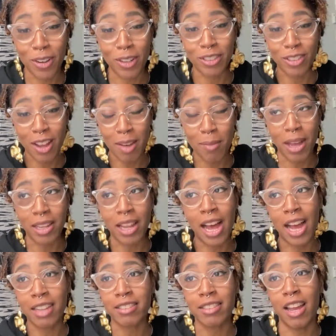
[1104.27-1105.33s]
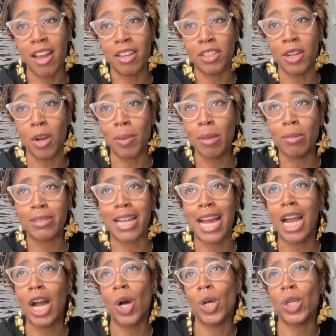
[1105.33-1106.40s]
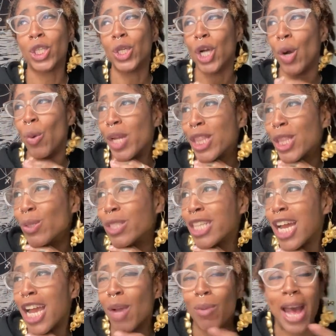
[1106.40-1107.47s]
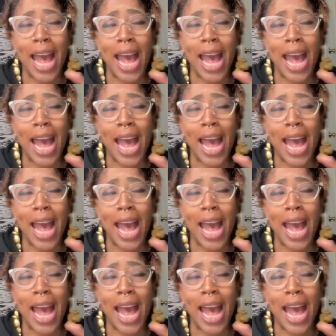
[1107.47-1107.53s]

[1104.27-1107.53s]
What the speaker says: started my locks, and people was like, "Oh, you going through something?